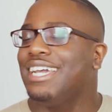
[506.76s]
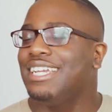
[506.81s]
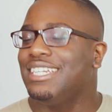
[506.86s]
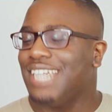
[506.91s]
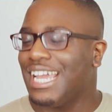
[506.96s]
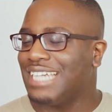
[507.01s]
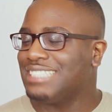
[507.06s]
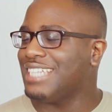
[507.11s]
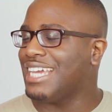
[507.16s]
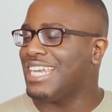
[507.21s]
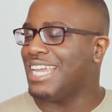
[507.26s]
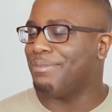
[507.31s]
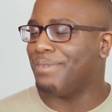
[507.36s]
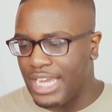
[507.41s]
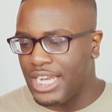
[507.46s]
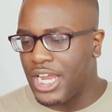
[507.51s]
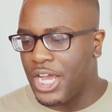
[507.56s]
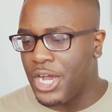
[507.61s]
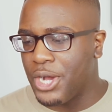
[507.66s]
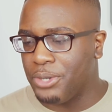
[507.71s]
Next dilemma.
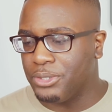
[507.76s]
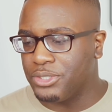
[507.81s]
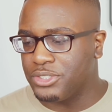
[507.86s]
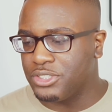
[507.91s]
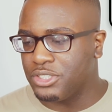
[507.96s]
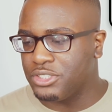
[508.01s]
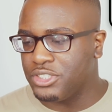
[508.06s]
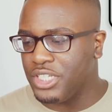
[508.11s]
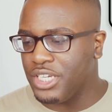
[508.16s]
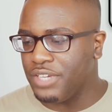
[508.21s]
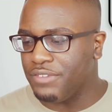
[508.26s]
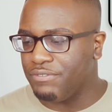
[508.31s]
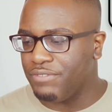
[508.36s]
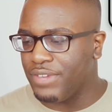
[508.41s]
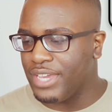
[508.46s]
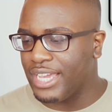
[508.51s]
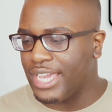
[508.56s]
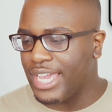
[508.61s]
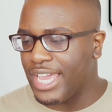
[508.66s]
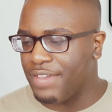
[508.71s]
Hello. So do you
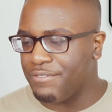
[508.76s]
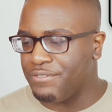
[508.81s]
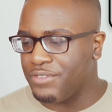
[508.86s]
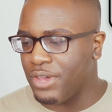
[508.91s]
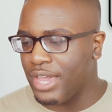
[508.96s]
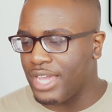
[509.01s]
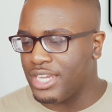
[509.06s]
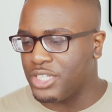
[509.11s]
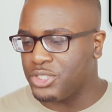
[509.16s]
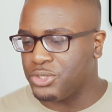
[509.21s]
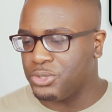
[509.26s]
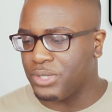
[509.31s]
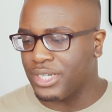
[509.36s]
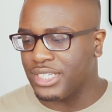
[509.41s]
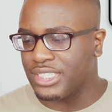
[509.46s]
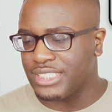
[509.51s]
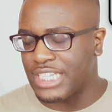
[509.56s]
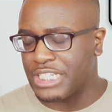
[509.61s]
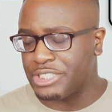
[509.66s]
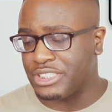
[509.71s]
think if you're in a
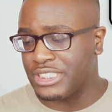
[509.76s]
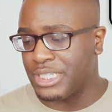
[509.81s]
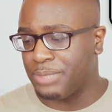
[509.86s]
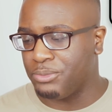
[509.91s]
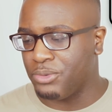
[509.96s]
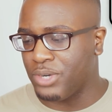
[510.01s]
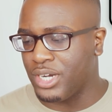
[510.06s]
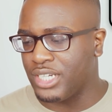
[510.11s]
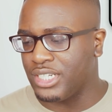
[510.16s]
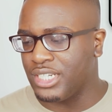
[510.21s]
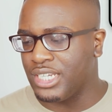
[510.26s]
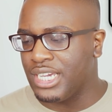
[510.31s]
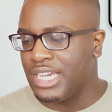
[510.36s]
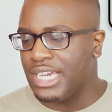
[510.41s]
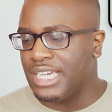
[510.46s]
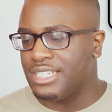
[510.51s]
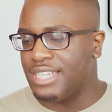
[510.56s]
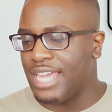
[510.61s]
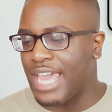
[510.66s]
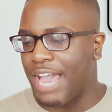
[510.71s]
talking stage with someone,
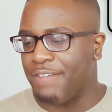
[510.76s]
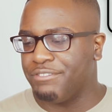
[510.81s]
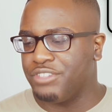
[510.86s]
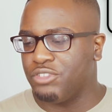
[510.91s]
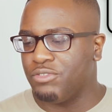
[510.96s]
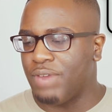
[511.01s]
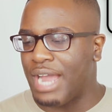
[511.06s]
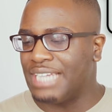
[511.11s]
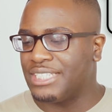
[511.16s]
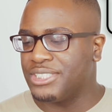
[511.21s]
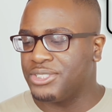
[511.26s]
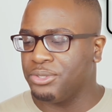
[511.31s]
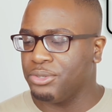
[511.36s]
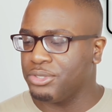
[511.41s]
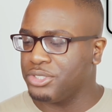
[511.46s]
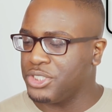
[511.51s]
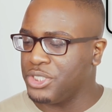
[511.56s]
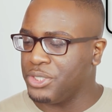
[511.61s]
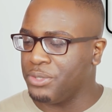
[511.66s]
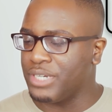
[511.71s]
they have the right to
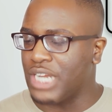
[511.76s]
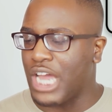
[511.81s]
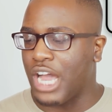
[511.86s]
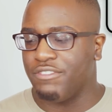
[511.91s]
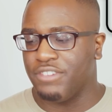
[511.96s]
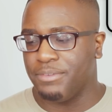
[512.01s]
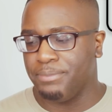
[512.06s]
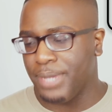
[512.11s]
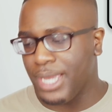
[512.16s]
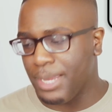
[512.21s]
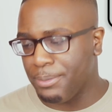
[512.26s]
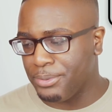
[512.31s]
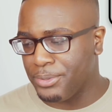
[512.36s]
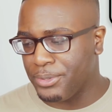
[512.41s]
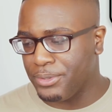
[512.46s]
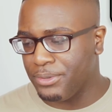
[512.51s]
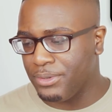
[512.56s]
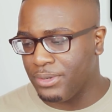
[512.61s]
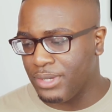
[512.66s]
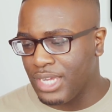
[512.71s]
talk to you and other
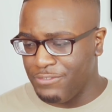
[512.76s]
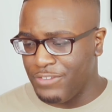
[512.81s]
people?